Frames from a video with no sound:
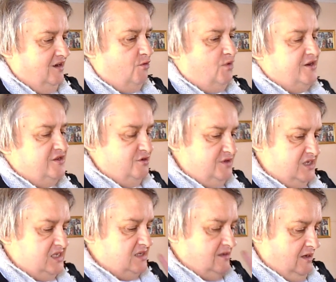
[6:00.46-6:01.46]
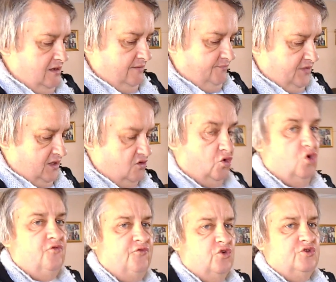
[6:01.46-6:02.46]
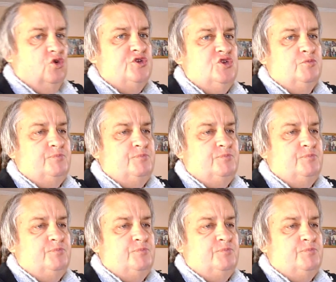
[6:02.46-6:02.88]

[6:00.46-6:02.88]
want to do this for all, for all you